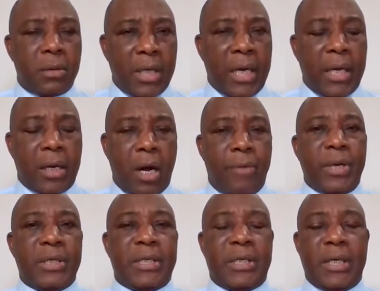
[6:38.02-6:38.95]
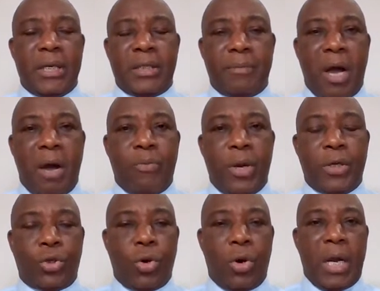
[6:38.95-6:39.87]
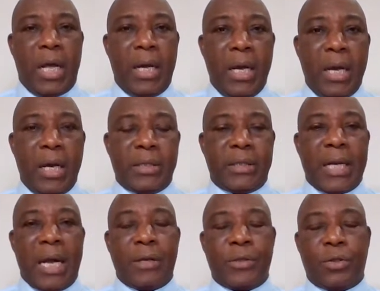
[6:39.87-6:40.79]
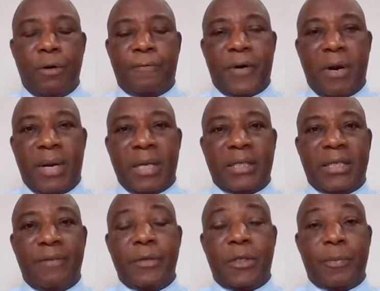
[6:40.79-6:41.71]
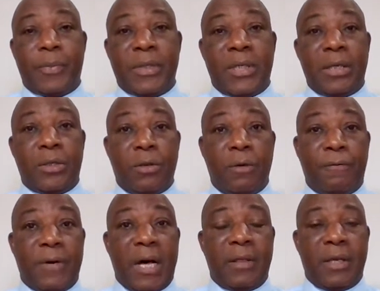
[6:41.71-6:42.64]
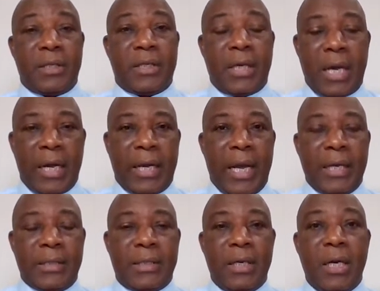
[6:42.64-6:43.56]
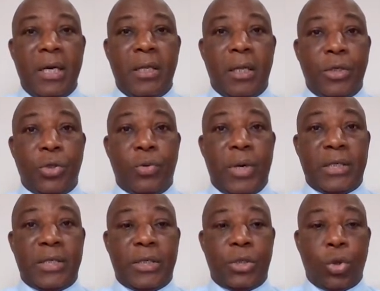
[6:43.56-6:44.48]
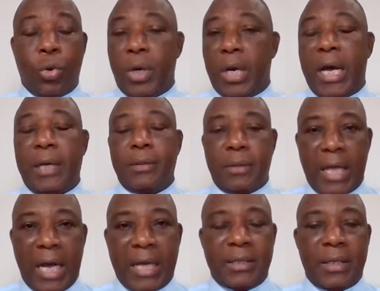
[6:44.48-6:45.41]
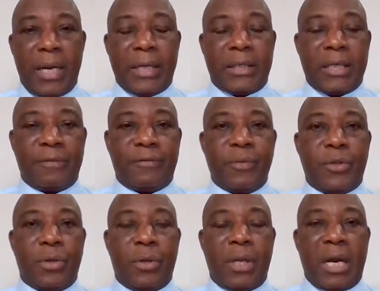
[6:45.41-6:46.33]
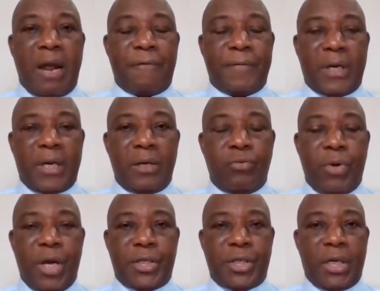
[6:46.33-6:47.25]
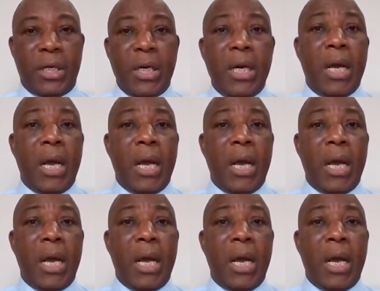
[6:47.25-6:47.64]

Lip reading: The currency, Zimbabwean dollar, is down so far about 70% so far this year against the US dollar. That's the latest from Southern African region.